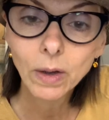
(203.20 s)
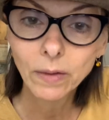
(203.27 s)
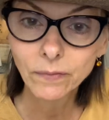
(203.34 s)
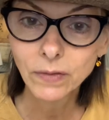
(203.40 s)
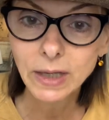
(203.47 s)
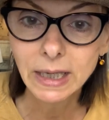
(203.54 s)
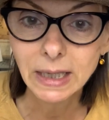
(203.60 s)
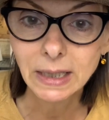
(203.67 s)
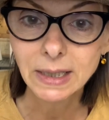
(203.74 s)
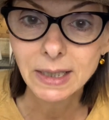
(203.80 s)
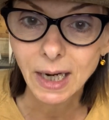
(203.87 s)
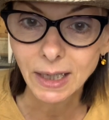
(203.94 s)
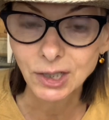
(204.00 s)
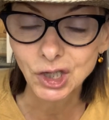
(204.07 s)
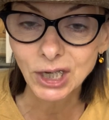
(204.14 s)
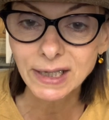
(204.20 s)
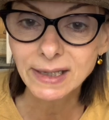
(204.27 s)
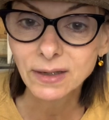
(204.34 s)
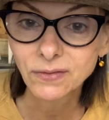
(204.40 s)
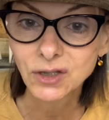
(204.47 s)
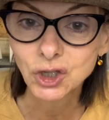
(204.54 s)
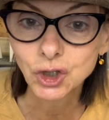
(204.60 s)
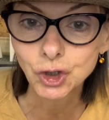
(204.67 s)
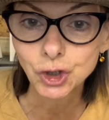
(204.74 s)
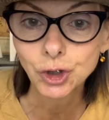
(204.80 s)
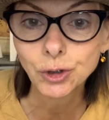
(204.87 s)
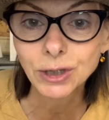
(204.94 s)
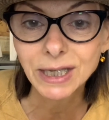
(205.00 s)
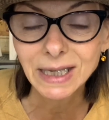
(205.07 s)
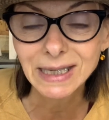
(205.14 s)
the digestive
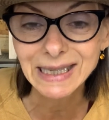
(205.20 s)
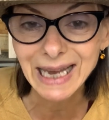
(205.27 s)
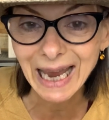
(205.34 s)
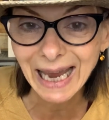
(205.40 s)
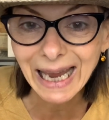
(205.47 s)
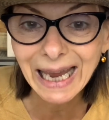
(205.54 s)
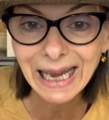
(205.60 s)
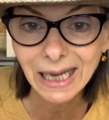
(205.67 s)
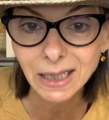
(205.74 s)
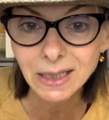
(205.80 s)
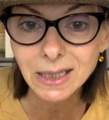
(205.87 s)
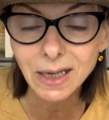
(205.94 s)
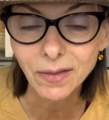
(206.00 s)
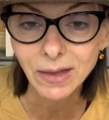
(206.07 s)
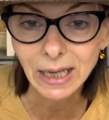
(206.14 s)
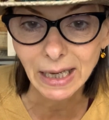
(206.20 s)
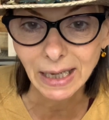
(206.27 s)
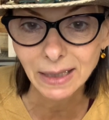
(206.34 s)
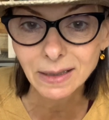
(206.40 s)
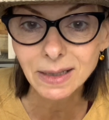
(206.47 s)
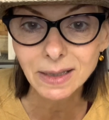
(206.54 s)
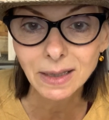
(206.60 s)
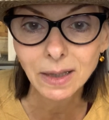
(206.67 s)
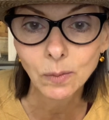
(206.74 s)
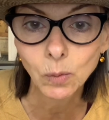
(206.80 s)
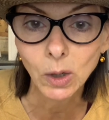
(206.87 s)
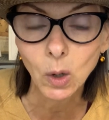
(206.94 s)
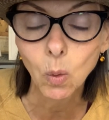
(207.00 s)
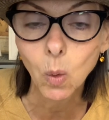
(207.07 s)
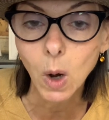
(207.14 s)
juices and the insulin
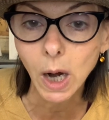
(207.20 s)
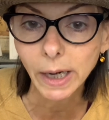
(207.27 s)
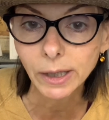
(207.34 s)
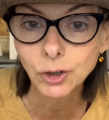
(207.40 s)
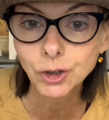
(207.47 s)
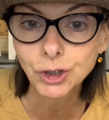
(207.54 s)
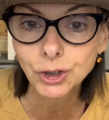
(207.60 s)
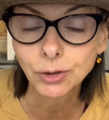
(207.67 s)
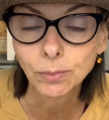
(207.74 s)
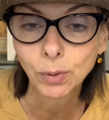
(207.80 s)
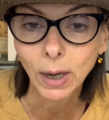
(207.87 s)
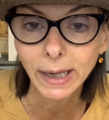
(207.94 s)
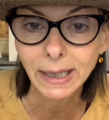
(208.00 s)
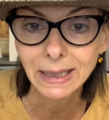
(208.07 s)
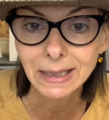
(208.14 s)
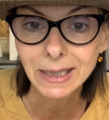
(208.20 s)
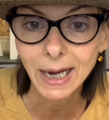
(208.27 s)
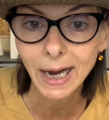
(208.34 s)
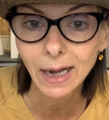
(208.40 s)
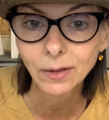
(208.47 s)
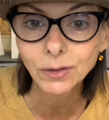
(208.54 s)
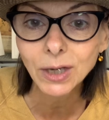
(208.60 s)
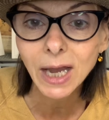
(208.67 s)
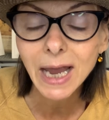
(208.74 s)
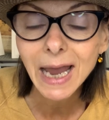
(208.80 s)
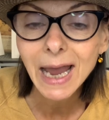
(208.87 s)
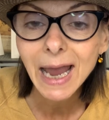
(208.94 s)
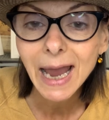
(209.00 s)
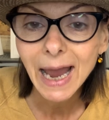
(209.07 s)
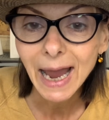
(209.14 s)
required to break it down.
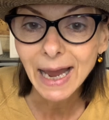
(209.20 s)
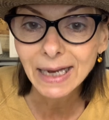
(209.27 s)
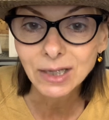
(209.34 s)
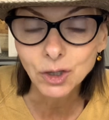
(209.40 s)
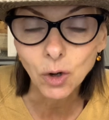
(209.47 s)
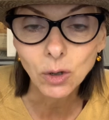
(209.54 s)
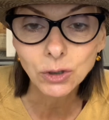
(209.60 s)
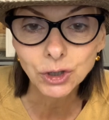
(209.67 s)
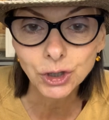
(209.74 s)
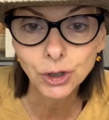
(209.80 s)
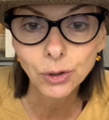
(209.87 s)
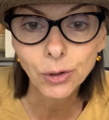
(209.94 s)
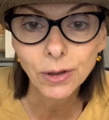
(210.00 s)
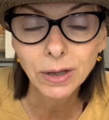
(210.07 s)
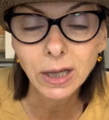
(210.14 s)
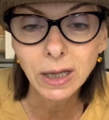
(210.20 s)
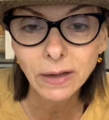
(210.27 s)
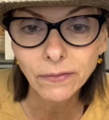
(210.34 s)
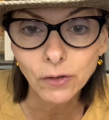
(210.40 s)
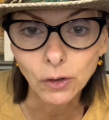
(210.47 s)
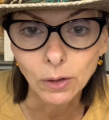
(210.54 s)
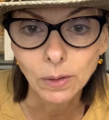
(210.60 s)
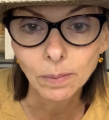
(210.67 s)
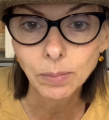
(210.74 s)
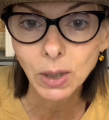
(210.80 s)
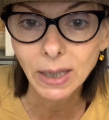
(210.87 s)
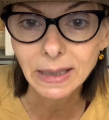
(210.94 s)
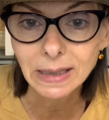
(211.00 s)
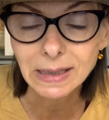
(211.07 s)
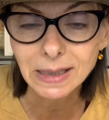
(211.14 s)
And also the liver
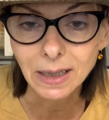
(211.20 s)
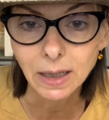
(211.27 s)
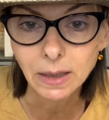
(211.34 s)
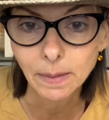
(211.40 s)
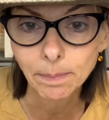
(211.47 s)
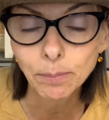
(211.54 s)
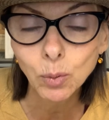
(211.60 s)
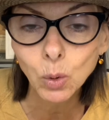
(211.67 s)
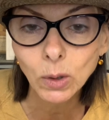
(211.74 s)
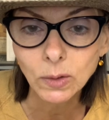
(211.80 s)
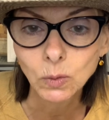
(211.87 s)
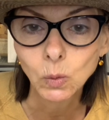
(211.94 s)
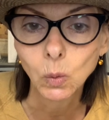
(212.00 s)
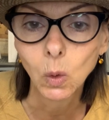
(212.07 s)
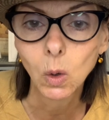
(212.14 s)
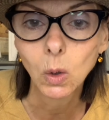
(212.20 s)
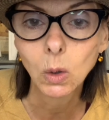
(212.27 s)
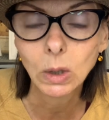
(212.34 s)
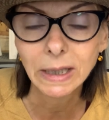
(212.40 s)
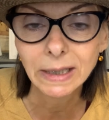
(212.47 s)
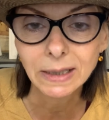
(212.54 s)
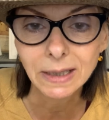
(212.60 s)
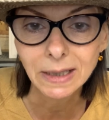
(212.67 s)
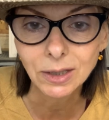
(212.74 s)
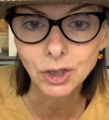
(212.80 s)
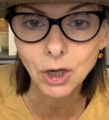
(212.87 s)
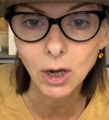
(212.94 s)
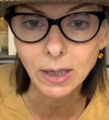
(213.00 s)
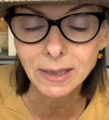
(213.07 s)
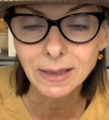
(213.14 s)
plays an important role in
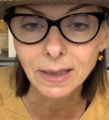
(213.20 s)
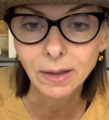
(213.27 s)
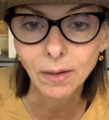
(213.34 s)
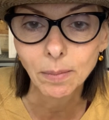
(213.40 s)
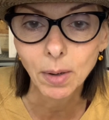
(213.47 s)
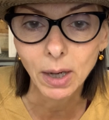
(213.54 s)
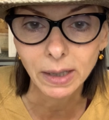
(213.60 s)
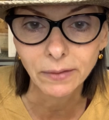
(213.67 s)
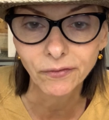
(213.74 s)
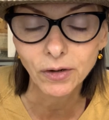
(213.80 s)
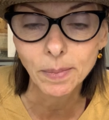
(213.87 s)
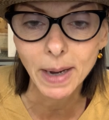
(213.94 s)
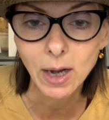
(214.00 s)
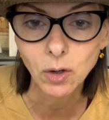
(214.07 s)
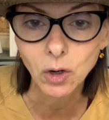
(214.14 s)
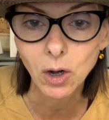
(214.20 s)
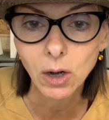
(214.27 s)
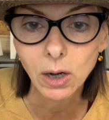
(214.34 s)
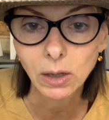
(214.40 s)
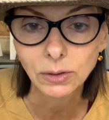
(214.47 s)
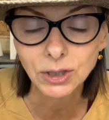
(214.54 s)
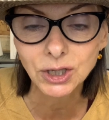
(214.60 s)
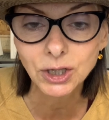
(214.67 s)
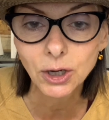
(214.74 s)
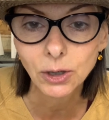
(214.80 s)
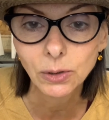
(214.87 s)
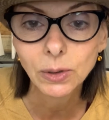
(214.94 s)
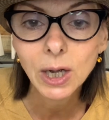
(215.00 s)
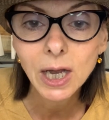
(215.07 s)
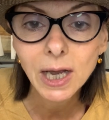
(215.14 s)
detoxing the body from alcohol.
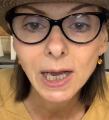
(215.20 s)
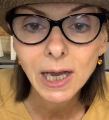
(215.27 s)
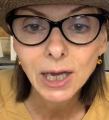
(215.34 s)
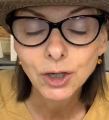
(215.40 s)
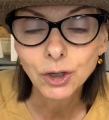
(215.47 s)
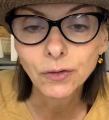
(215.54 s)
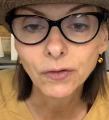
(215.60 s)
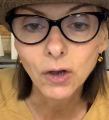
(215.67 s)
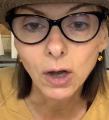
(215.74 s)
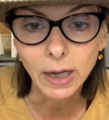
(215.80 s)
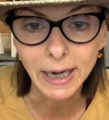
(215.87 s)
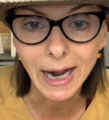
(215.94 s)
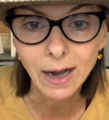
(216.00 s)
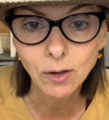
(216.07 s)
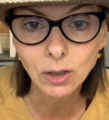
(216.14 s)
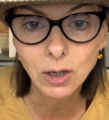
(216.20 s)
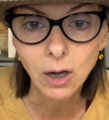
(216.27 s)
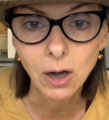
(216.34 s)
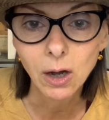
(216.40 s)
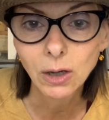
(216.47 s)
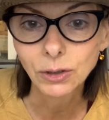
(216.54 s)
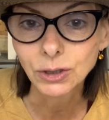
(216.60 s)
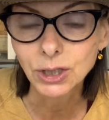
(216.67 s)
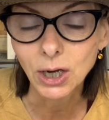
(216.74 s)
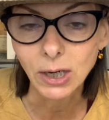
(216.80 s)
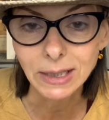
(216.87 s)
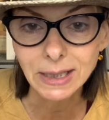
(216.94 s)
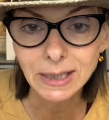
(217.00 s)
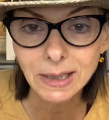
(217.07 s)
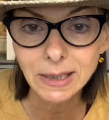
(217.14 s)
So you've got alcohol
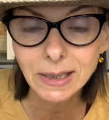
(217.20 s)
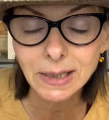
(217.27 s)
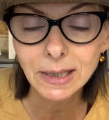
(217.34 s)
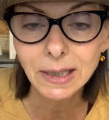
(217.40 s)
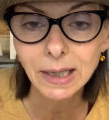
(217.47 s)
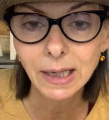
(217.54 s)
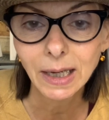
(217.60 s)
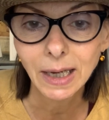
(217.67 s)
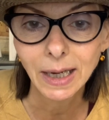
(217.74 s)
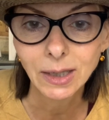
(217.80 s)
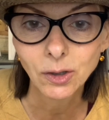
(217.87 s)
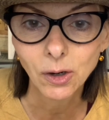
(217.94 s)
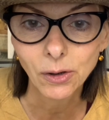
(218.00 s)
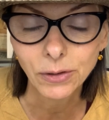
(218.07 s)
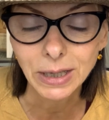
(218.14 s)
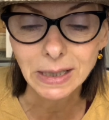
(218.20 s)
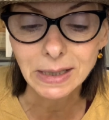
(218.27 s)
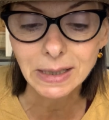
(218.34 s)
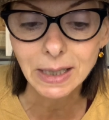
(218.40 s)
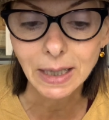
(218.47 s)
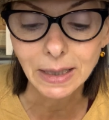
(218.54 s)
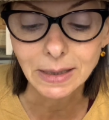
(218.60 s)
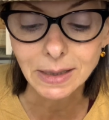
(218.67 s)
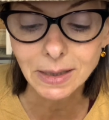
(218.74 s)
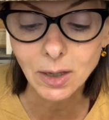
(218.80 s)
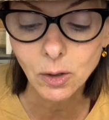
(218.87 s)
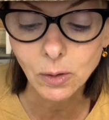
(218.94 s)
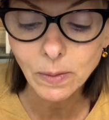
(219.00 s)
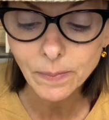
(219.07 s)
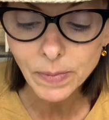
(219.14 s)
toxicity and all these things.
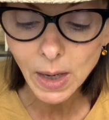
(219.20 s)
So,